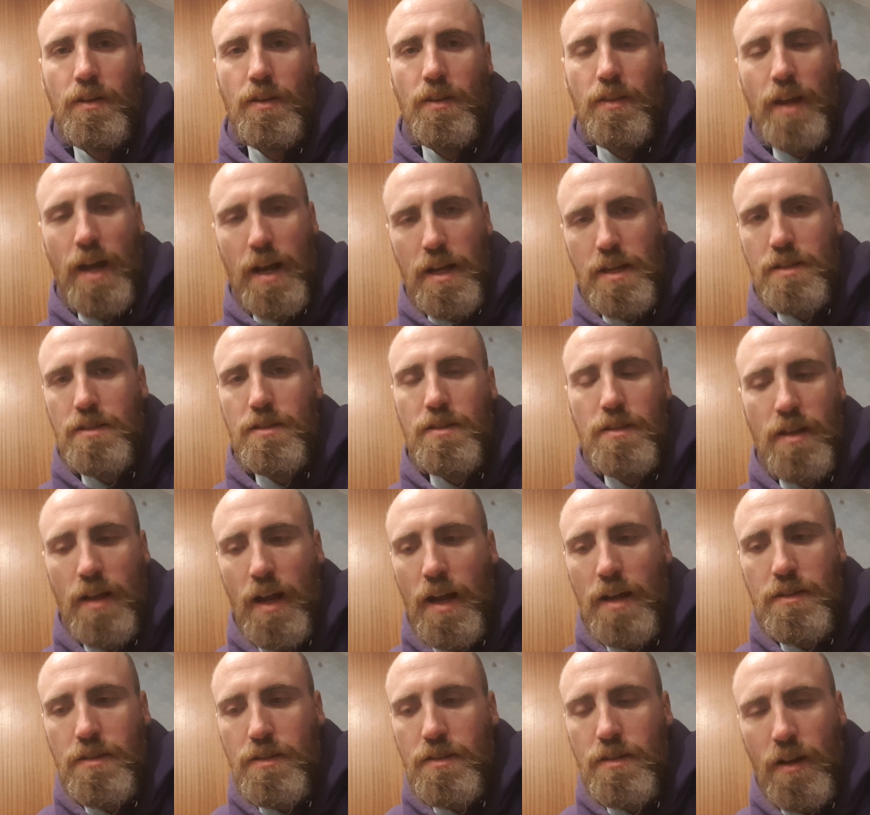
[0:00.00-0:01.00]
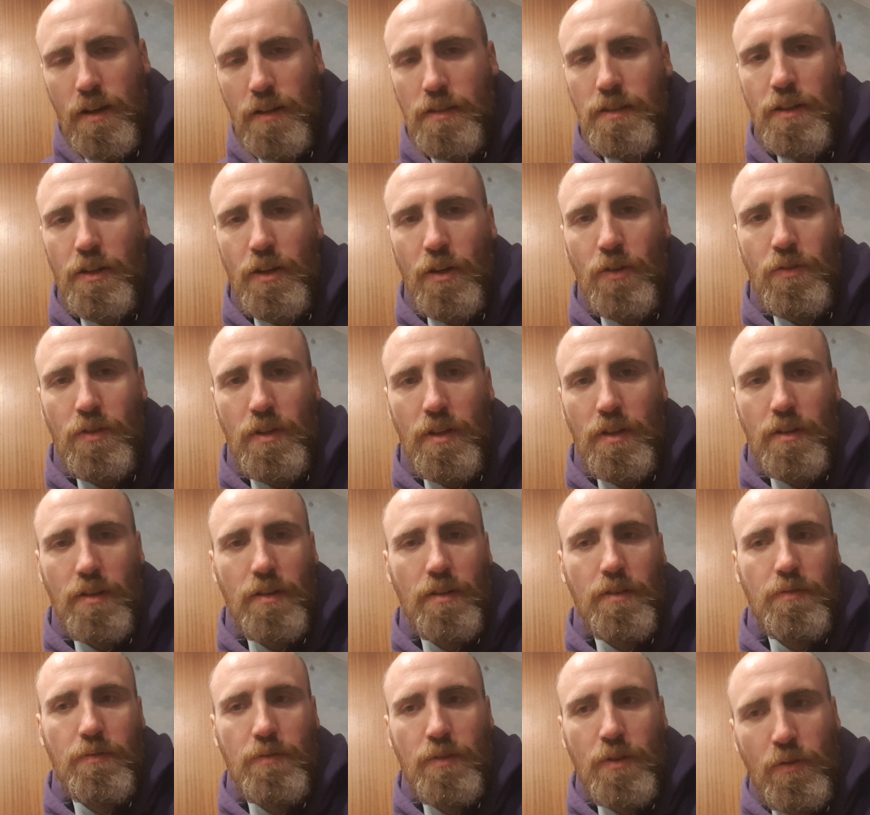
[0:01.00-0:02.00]
That's ungrounded.
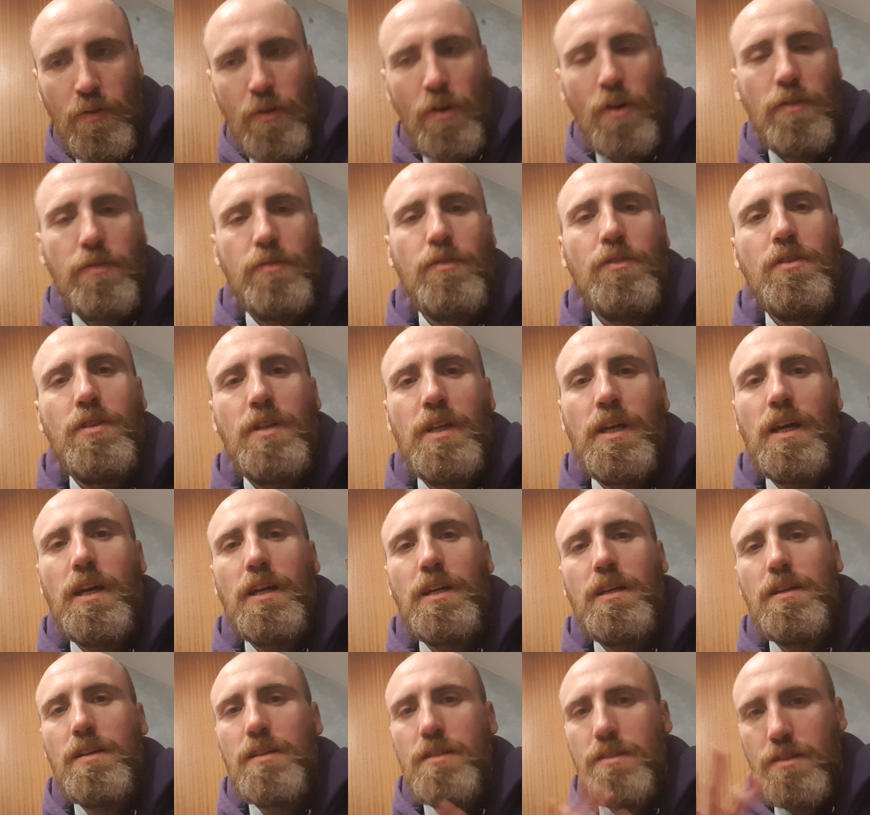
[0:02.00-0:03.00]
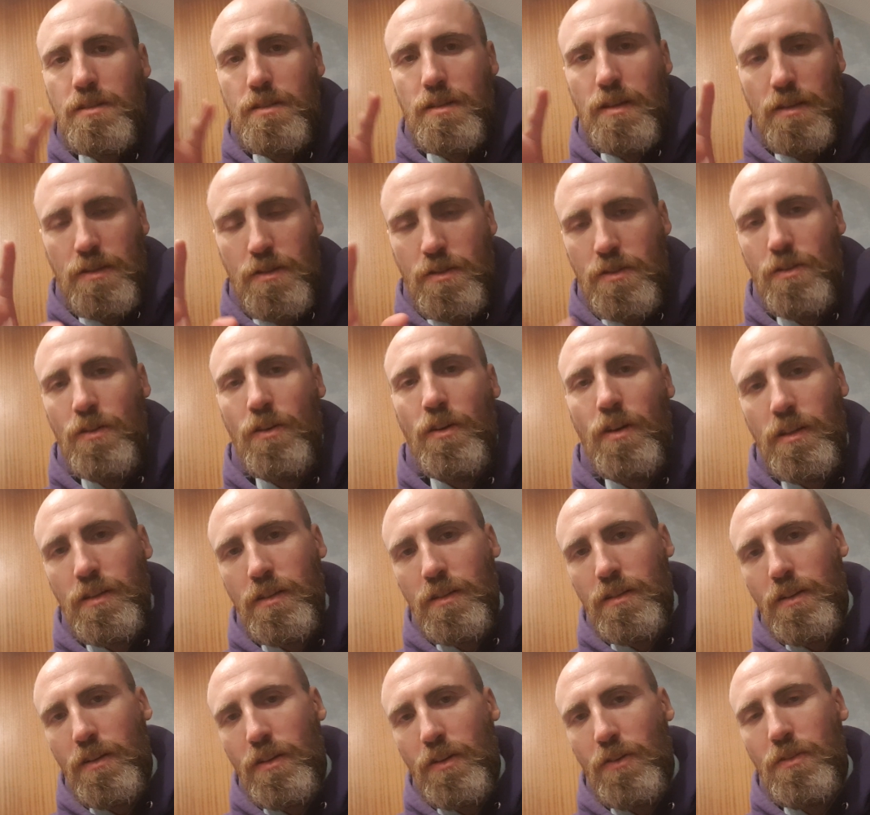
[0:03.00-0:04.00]
The raw food diet is not an
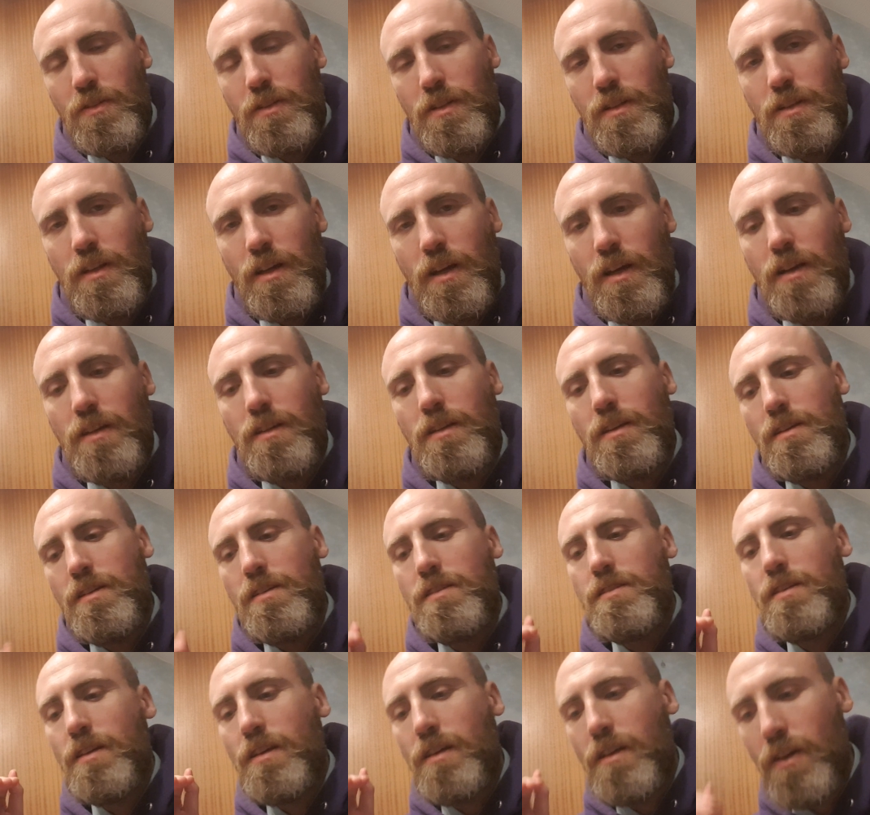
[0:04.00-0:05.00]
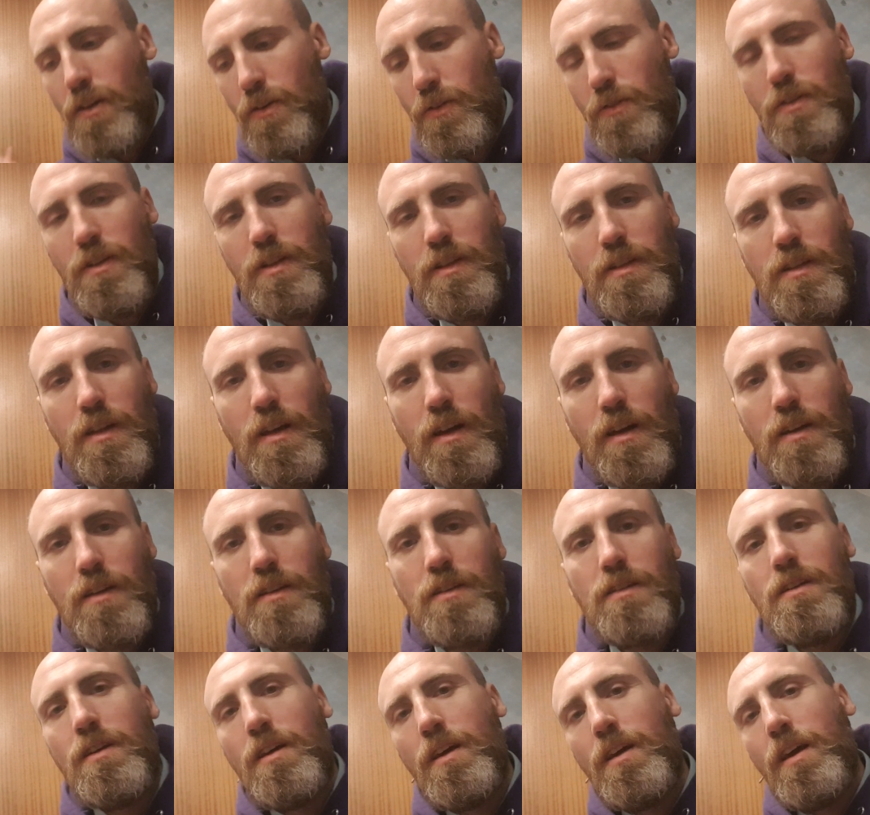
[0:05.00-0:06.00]
ungrounded diet. It is a grounding
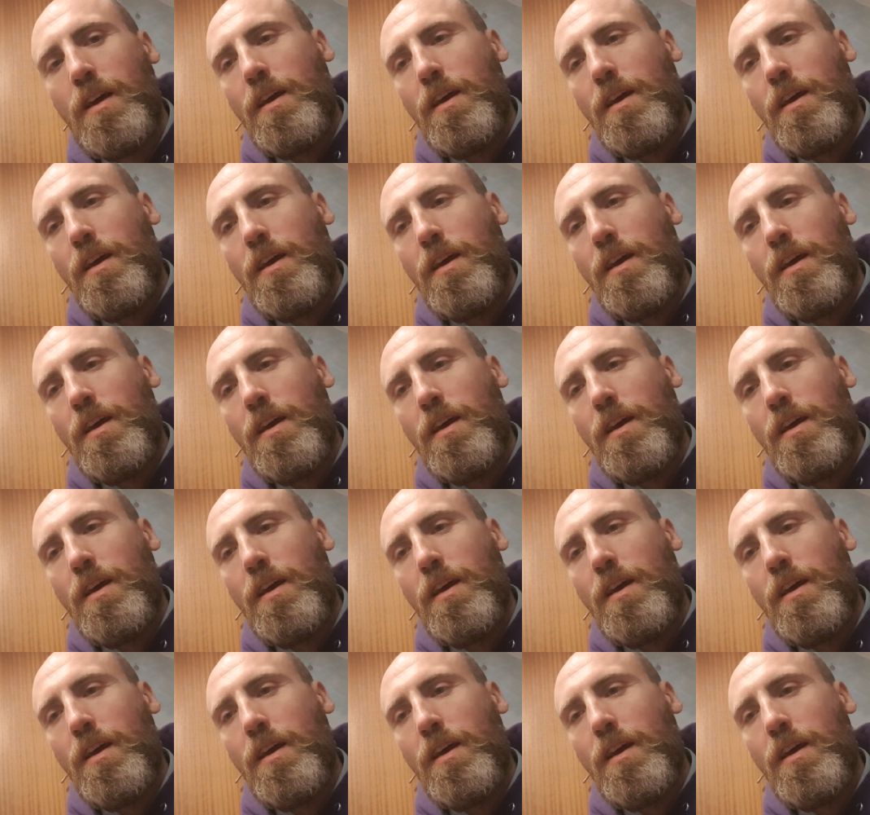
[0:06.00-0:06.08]
diet.